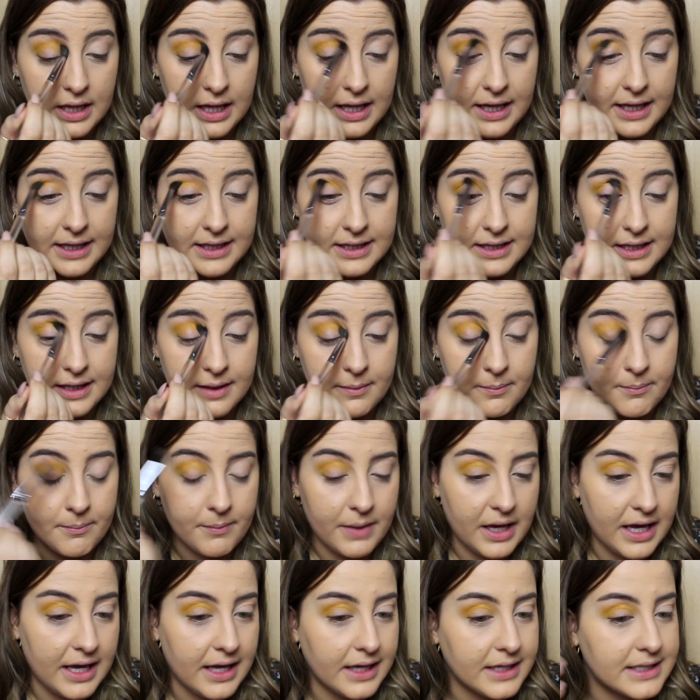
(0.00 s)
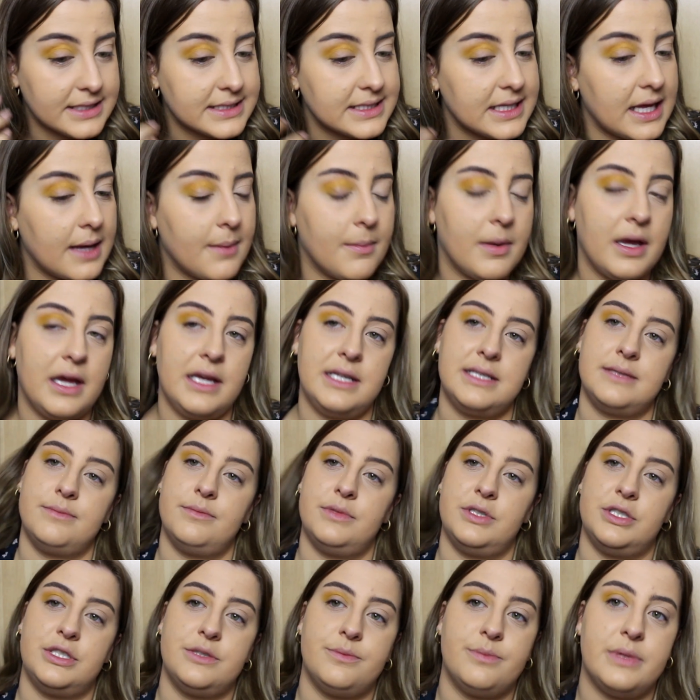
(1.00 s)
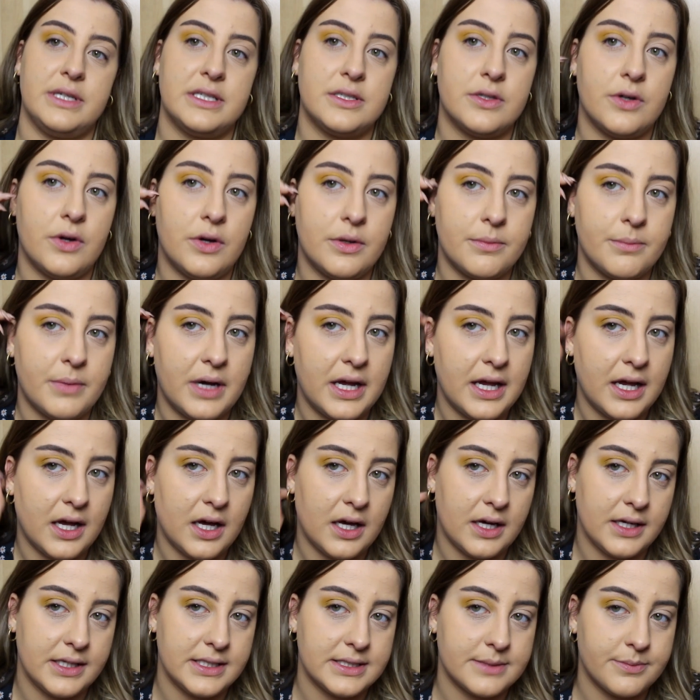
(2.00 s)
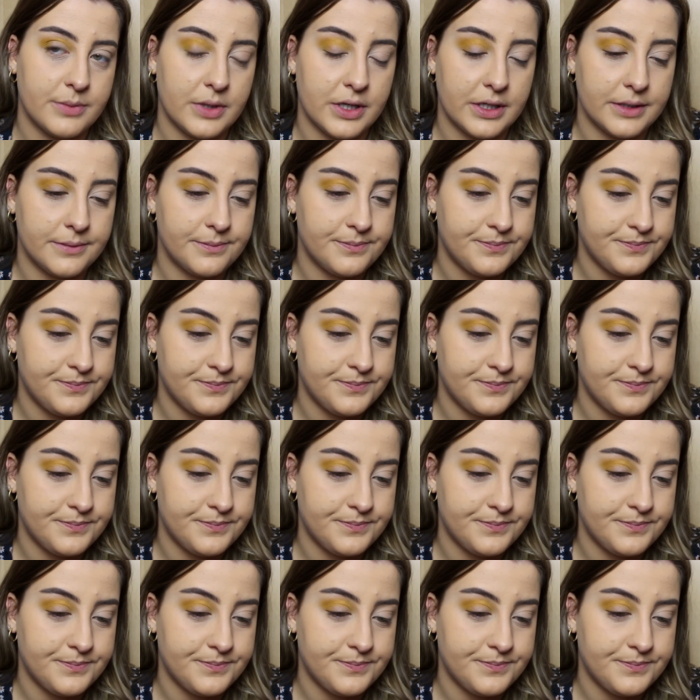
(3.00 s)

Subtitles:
like, my eczema is much better on my eyes, but